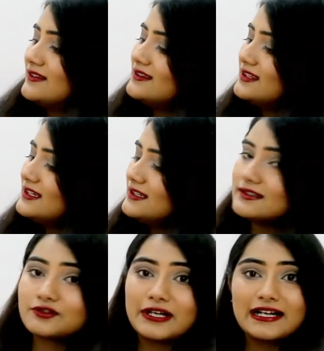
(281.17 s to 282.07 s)
see
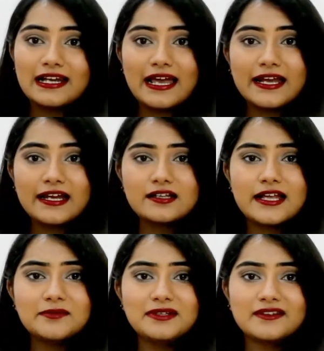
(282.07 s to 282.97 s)
the red light.
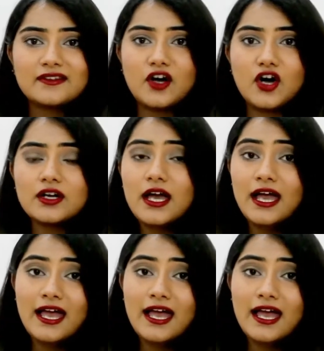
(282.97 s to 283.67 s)
That means it's on.